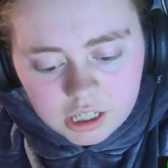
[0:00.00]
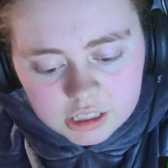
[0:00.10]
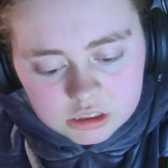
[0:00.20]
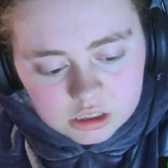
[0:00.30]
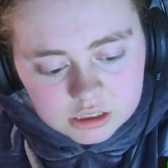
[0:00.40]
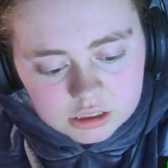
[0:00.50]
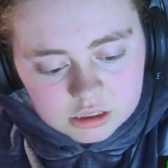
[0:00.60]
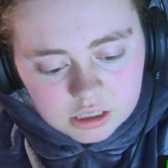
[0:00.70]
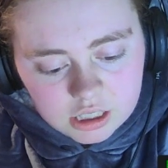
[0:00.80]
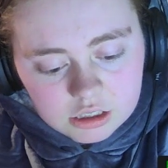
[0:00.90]
It's just
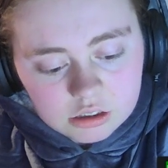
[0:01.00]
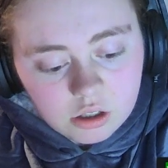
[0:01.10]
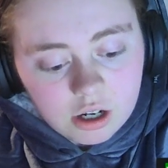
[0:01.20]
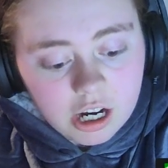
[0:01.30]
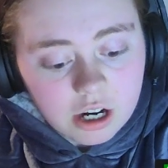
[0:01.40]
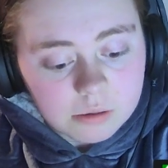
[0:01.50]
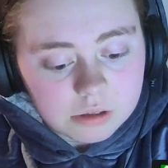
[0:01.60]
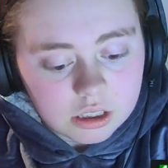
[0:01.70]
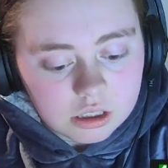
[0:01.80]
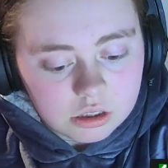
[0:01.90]
I don't know how
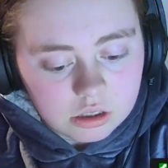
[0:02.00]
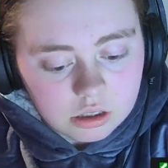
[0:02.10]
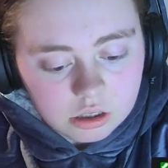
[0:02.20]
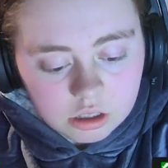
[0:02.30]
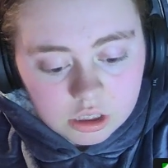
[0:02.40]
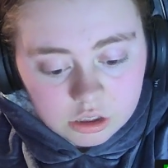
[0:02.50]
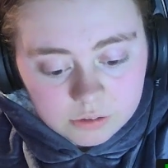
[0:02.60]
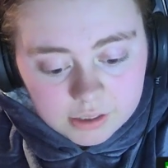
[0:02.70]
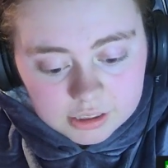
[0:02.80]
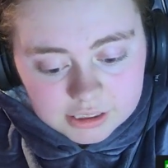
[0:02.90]
I'm gonna gonna
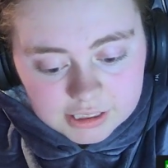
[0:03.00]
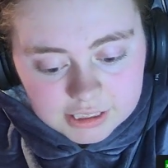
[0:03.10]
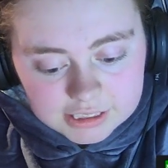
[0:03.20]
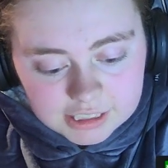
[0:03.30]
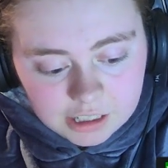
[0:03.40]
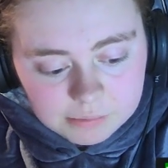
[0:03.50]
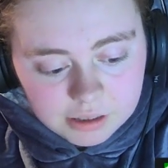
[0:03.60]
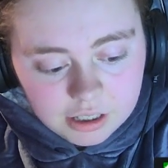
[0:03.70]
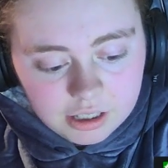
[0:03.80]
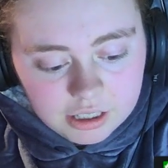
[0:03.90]
do it this time,
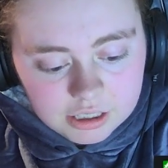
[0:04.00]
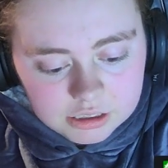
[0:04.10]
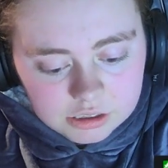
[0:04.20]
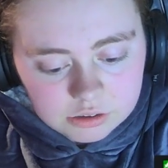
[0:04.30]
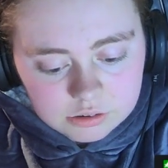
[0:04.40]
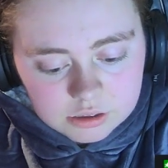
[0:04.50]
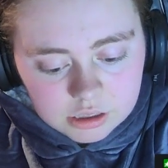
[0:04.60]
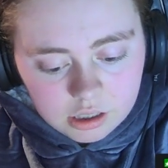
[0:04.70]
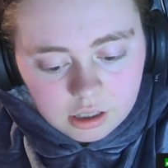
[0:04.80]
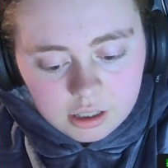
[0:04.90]
he
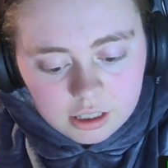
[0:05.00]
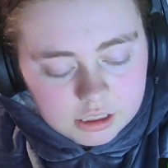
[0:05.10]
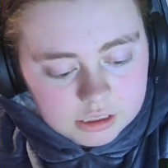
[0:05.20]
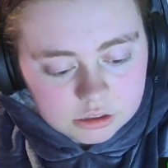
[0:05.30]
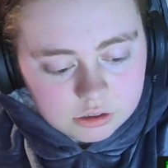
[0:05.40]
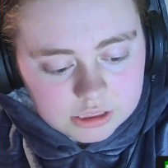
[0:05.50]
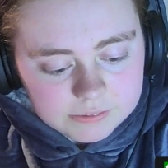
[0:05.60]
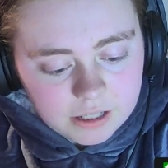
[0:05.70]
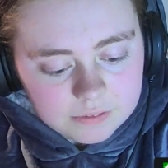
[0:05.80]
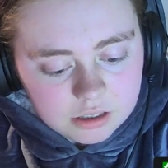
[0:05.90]
told he told
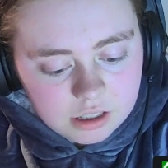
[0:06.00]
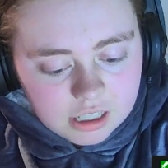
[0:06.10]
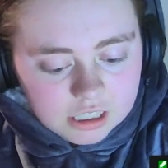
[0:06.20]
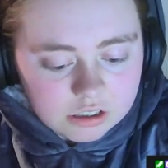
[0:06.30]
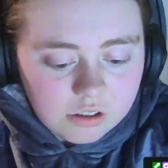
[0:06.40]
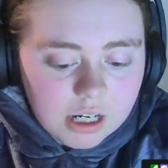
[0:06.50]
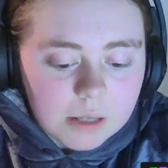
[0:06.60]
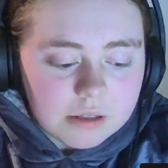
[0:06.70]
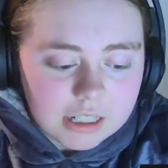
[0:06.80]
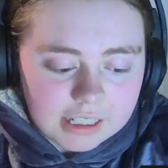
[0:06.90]
his father. I don't know
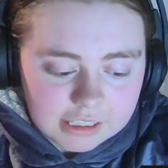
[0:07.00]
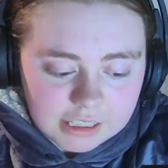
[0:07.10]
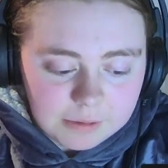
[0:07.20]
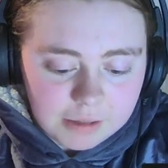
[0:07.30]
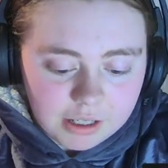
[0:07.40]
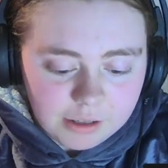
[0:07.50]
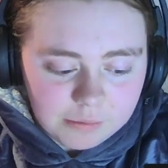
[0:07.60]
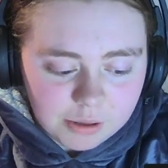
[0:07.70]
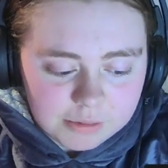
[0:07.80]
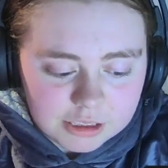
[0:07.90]
how I can keep my
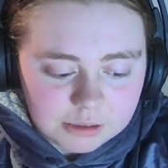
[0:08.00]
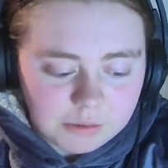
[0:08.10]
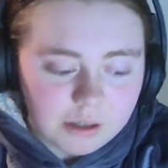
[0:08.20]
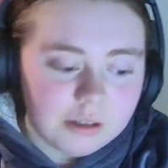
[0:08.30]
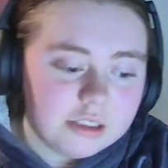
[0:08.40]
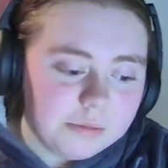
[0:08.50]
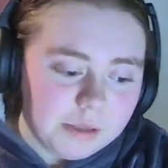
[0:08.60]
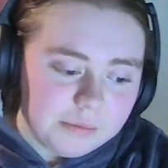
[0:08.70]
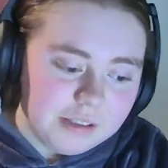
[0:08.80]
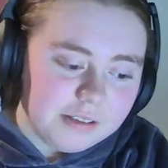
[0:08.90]
promise to mom to
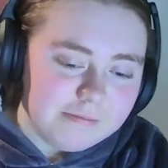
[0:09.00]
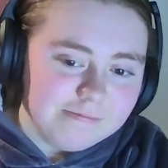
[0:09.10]
mom.